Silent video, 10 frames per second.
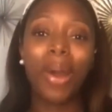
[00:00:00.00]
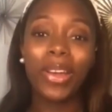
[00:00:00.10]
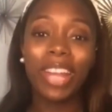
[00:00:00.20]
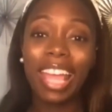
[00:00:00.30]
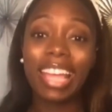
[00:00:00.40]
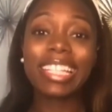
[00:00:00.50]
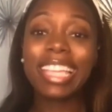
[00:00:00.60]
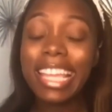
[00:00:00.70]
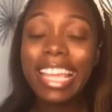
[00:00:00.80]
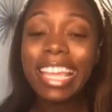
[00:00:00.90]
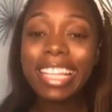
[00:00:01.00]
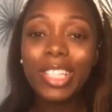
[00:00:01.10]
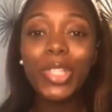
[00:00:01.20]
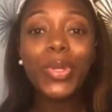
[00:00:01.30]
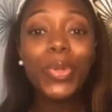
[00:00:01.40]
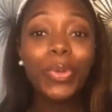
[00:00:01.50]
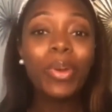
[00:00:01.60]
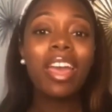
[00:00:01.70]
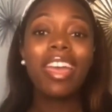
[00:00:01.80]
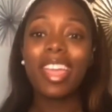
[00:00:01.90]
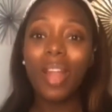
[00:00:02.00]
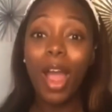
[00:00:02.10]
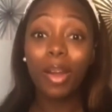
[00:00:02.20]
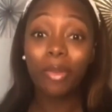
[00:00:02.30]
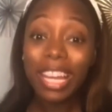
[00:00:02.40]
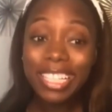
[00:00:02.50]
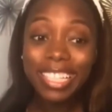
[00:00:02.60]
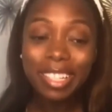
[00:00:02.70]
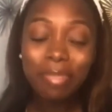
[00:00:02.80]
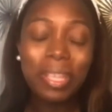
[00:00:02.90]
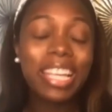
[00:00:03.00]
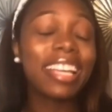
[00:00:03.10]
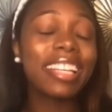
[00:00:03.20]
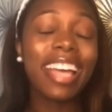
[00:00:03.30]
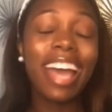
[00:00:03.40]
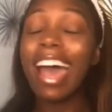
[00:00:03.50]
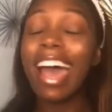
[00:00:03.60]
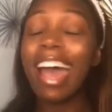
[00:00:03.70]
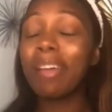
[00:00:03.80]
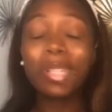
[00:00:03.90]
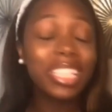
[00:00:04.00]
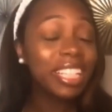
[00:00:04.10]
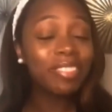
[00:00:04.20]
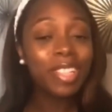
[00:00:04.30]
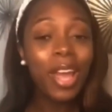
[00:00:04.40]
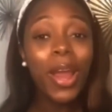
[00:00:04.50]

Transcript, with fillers: bought a ticket to inauguration because I believed in